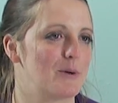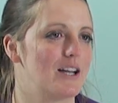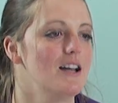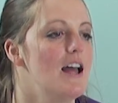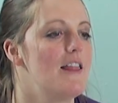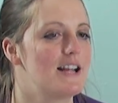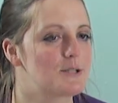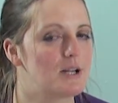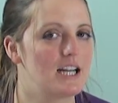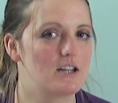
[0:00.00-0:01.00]
But that's
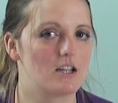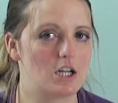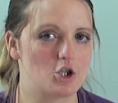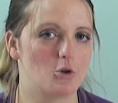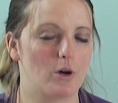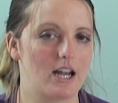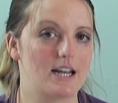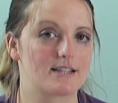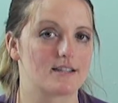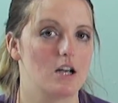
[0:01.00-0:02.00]
what I
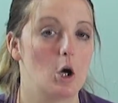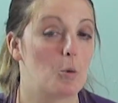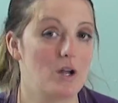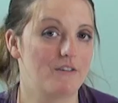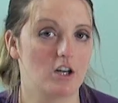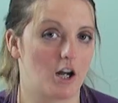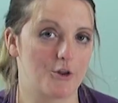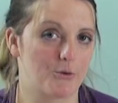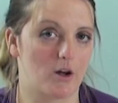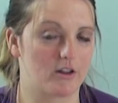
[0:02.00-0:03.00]
enjoy is we haven't gone
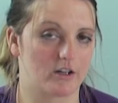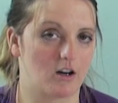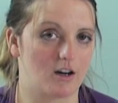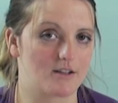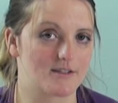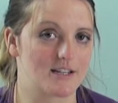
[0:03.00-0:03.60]
through all the cards.